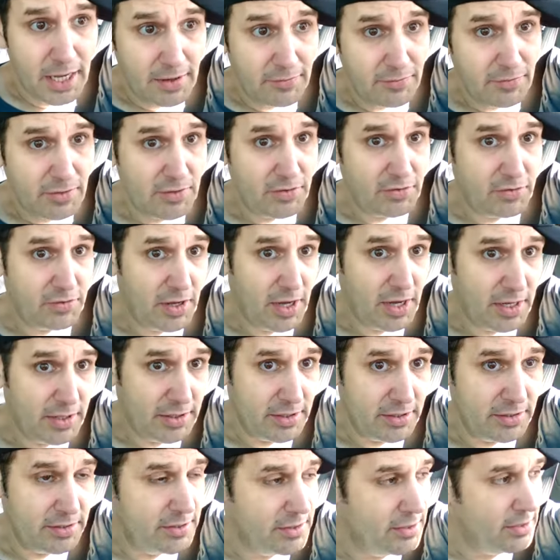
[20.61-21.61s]
have
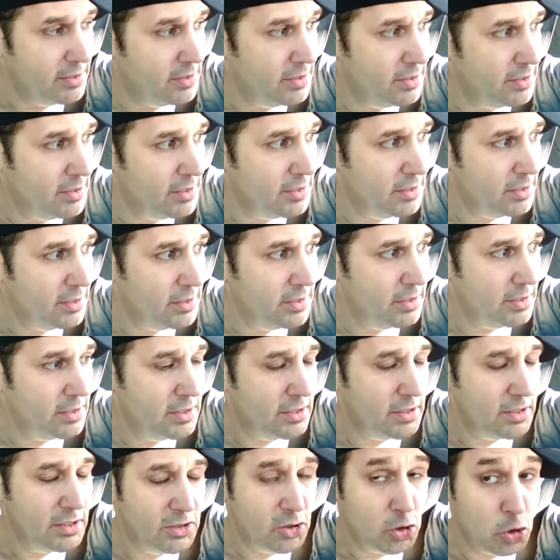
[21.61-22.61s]
decided
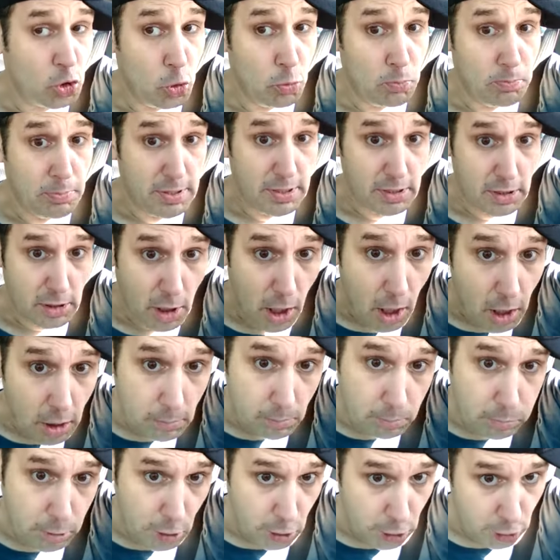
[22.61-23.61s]
to be
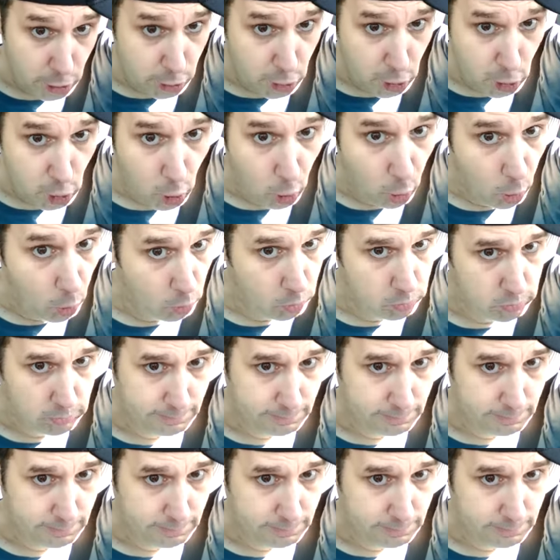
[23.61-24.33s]
non-political.